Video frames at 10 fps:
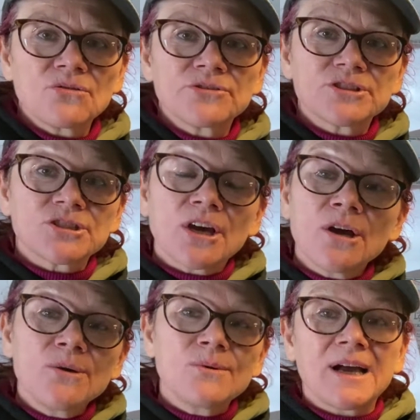on the
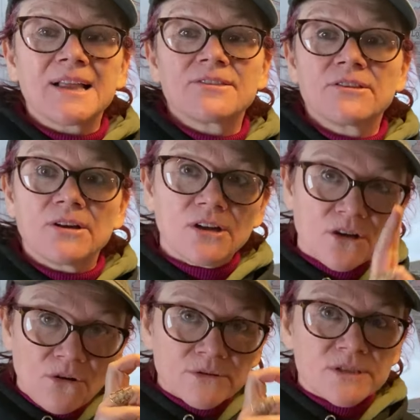toe and the
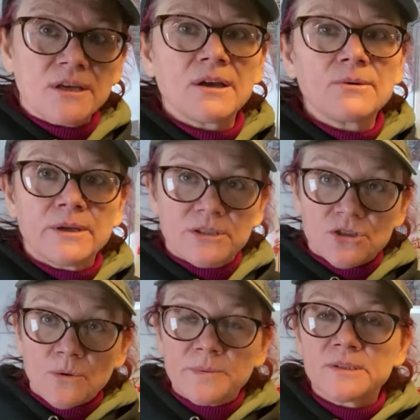long toe and the
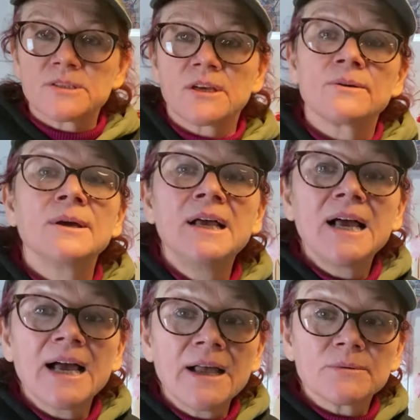chopping the toe
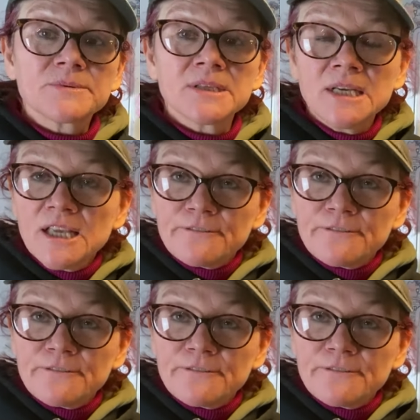helped.